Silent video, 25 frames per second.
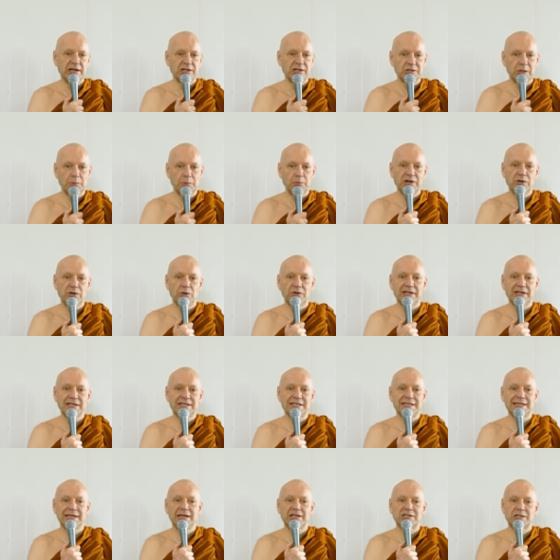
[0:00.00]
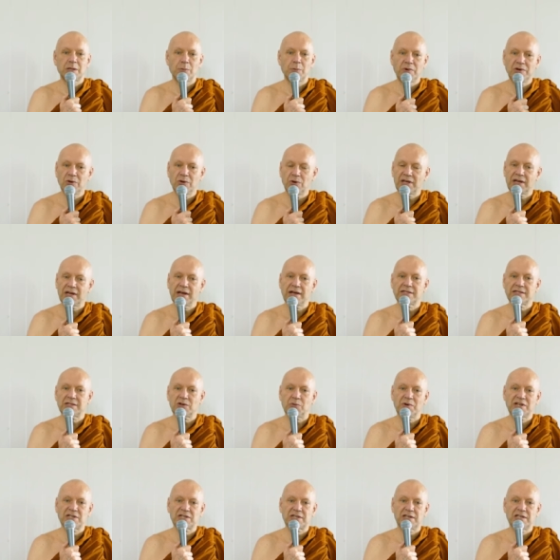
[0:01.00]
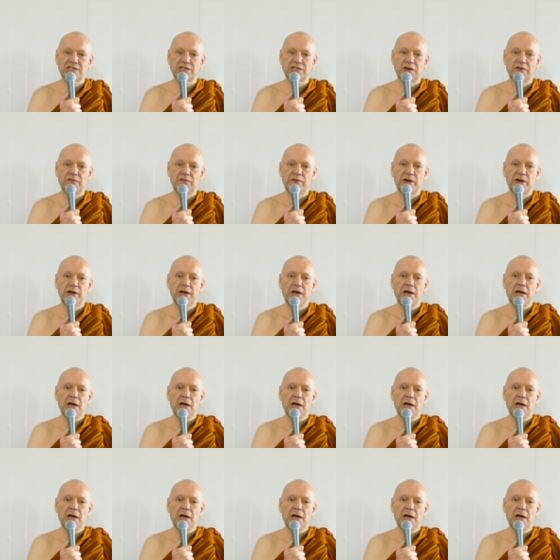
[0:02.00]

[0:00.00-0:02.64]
someone you can see, someone you can ask questions of,